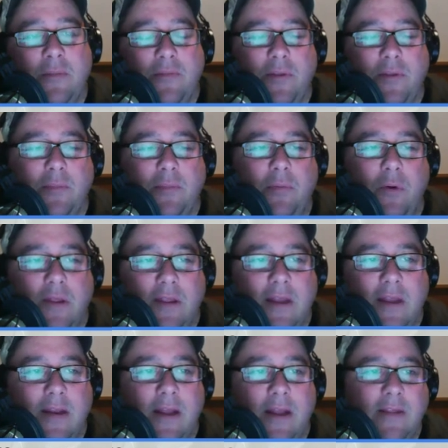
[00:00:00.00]
point that I
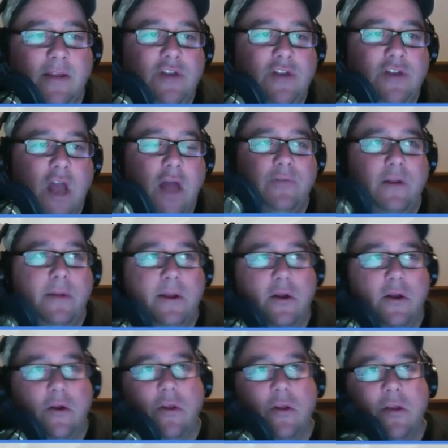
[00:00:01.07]
think John was trying to make
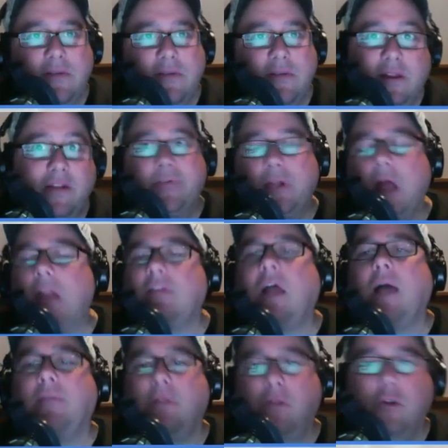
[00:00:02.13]
earlier is he doesn't have a lot of time to
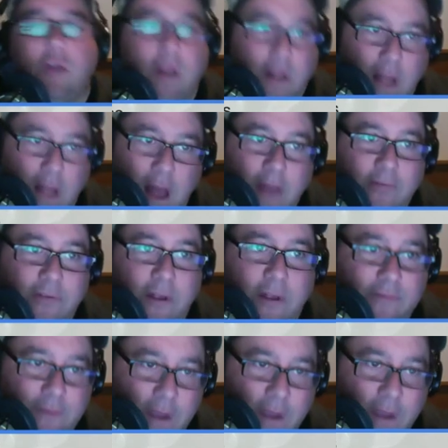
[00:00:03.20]
look at a lot of stuff.
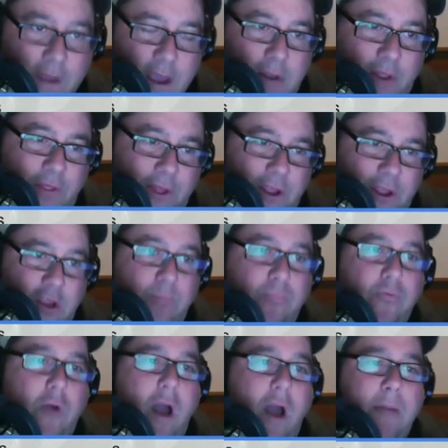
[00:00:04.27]
But I think you
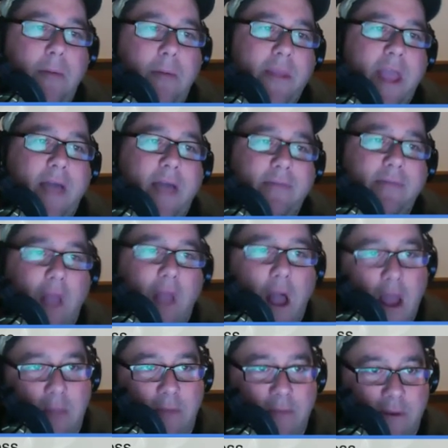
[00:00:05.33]
probably have time
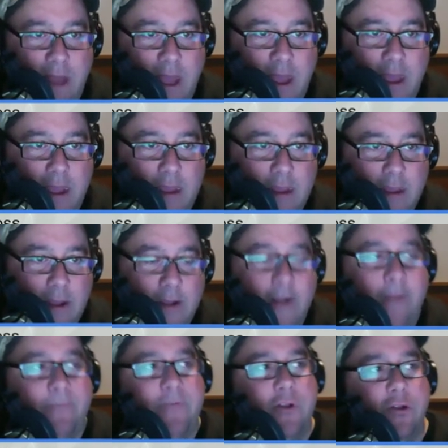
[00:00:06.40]
every day
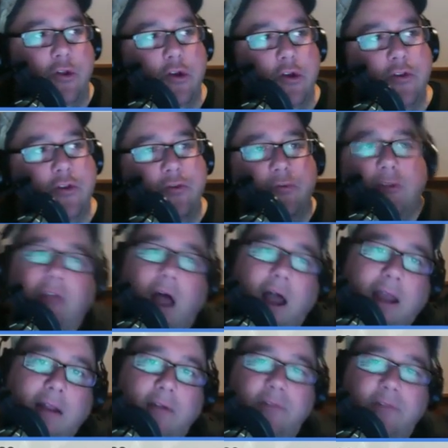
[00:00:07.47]
to look through the
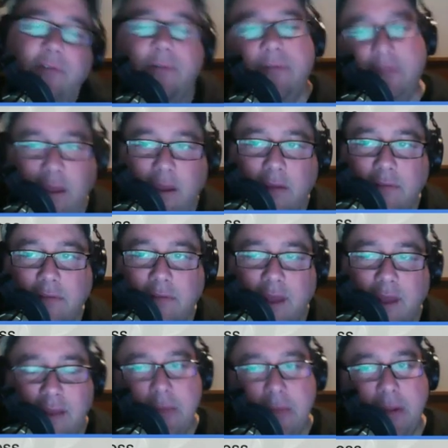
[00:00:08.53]
titles of things and
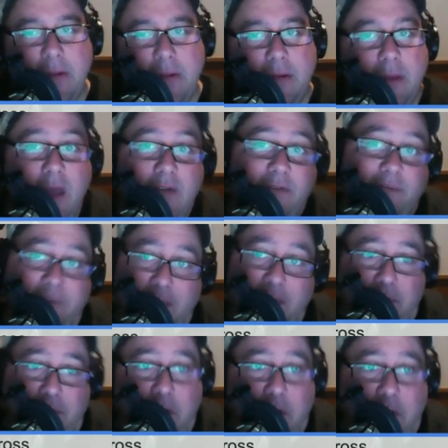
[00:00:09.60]
maybe
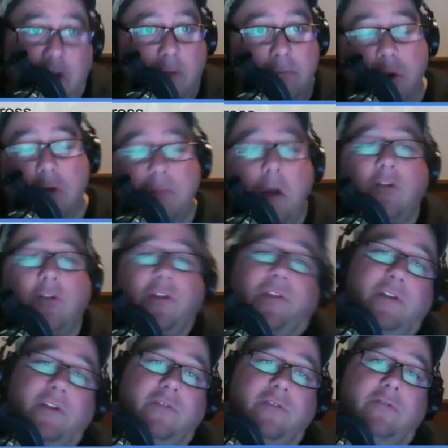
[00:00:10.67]
favorite or bookmark the things
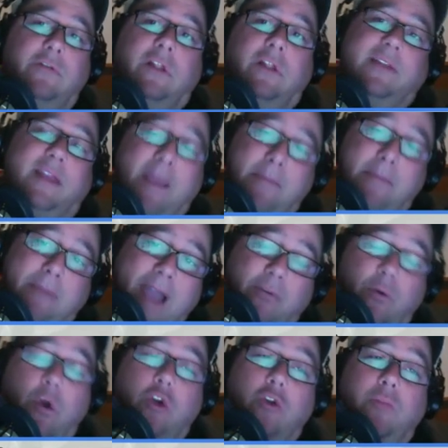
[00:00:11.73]
you'd like to get back to or
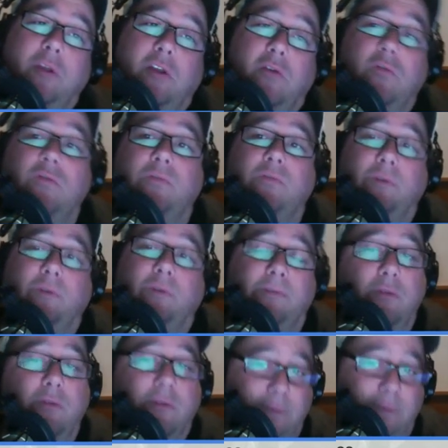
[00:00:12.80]
could be useful for you in
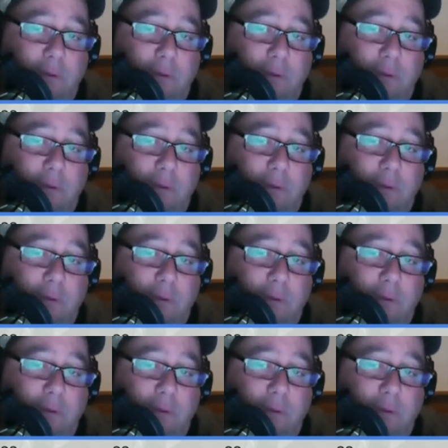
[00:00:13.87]
the future.